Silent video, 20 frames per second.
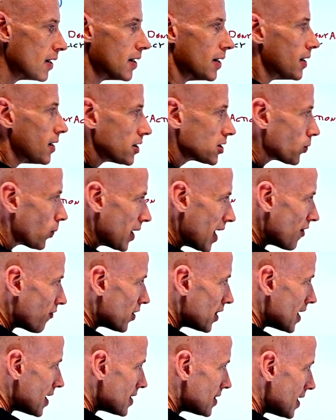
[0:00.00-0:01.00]
So whatever
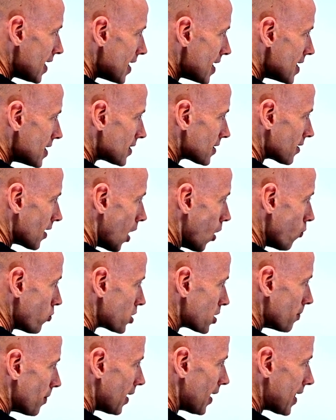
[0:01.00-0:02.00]
this is,
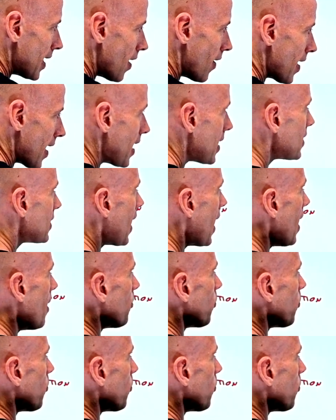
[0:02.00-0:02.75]
ultimately I end up